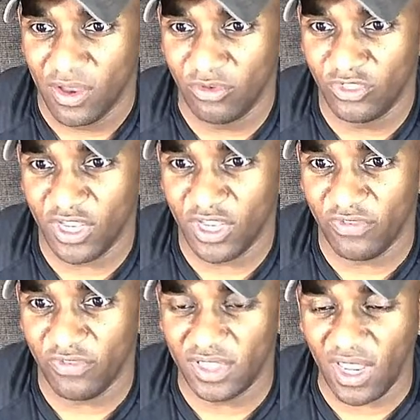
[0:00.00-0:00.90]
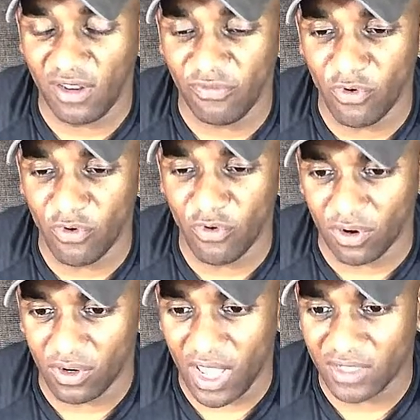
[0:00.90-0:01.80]
Oh, Jeff
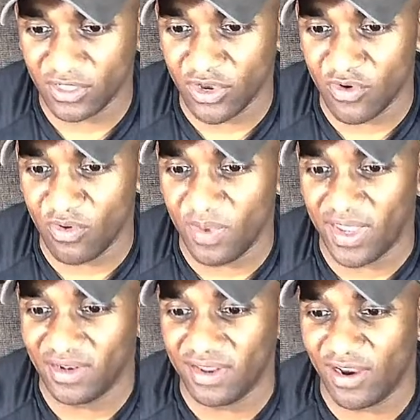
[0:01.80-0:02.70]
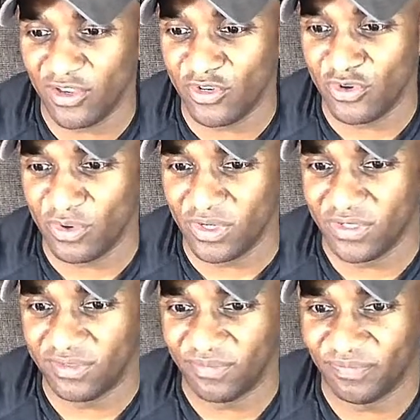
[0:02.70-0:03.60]
NC84, how's it going, man? How are you doing?